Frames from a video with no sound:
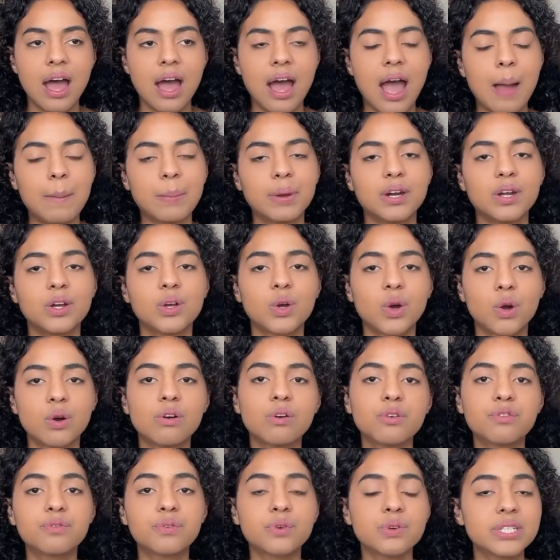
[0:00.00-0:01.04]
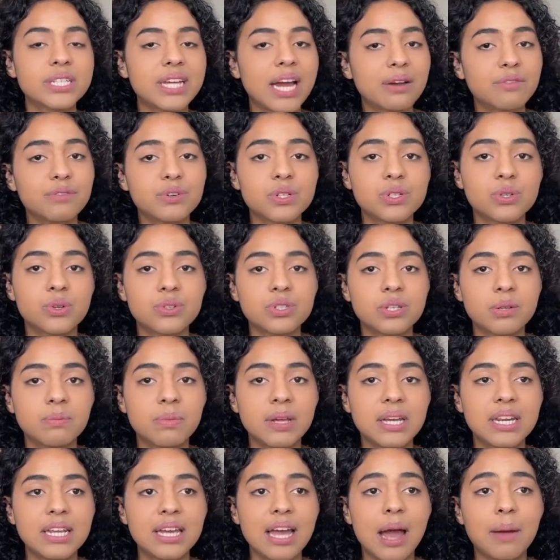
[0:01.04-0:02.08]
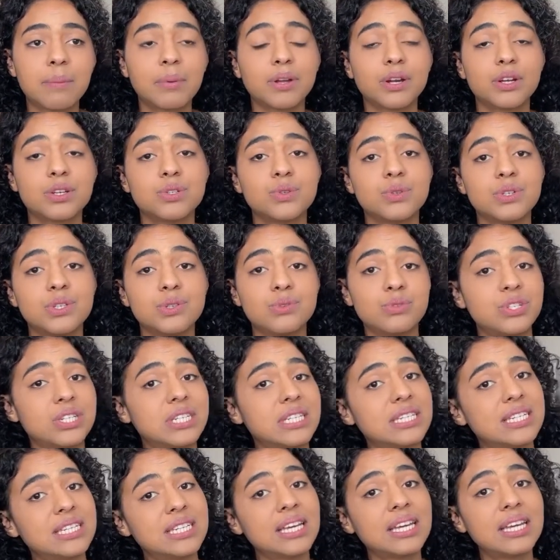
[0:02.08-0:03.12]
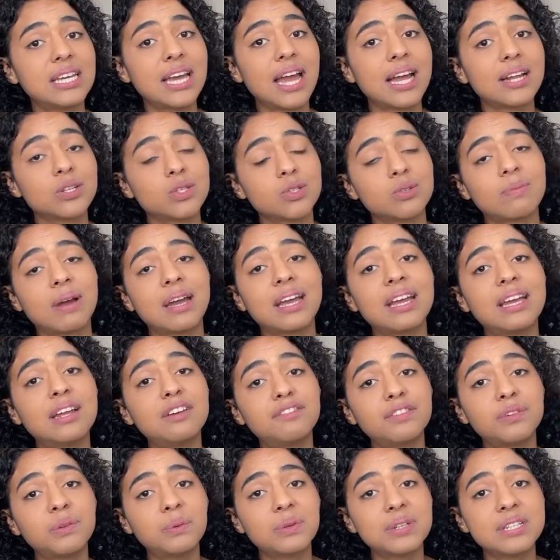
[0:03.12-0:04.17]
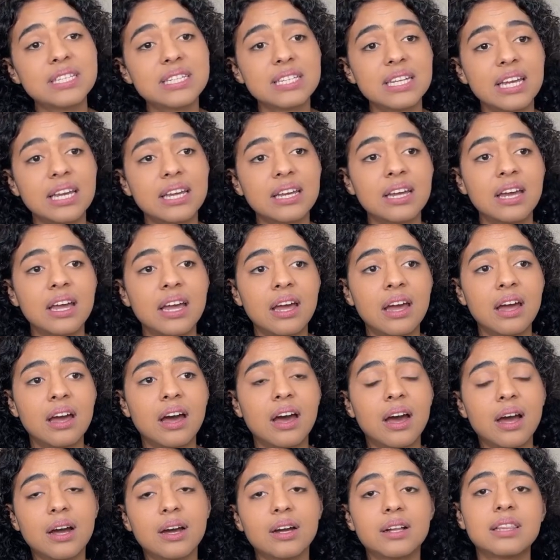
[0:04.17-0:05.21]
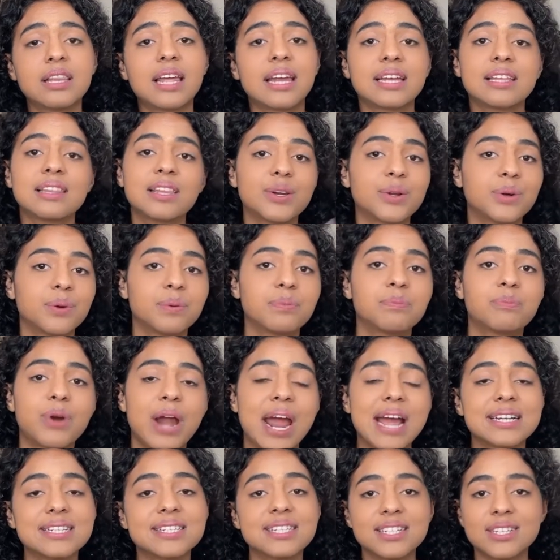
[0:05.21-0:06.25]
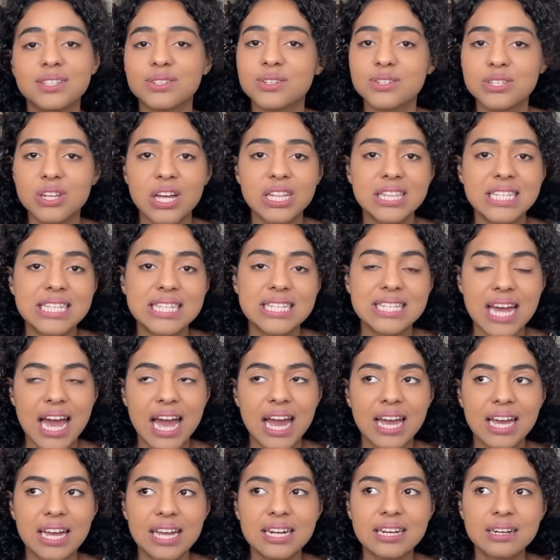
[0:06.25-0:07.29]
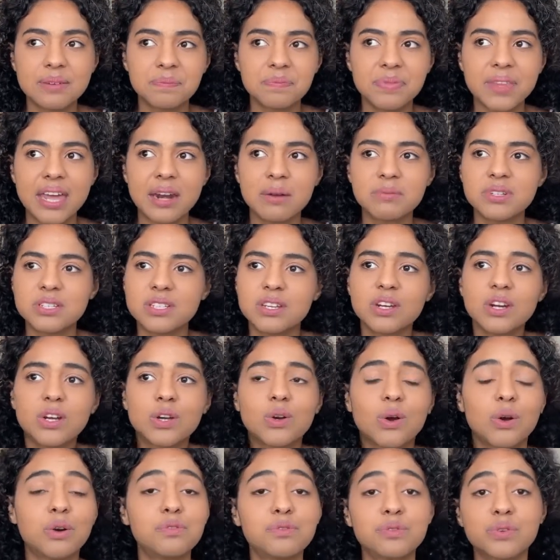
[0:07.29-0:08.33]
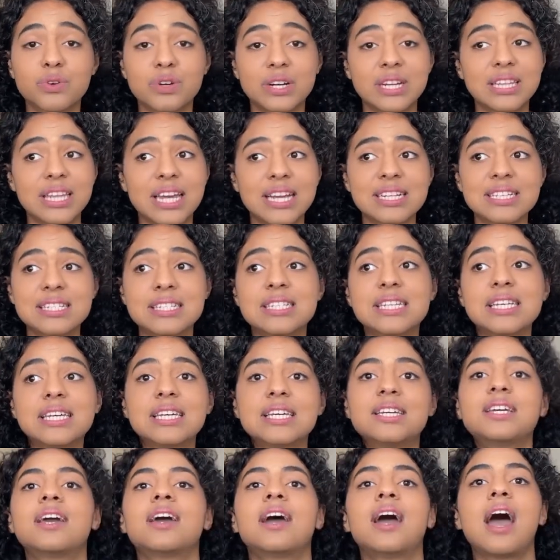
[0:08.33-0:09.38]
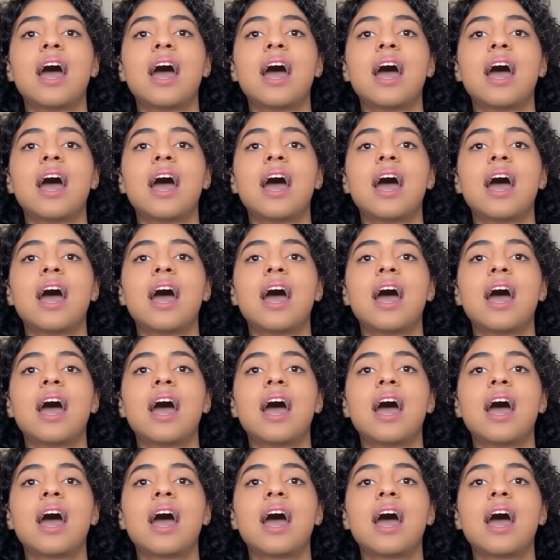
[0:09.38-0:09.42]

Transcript: I'm gonna go full time for social media. I'm gonna do UGC and do my influencing, uh, like little brand deals on the side. And I'm just gonna go for it, like see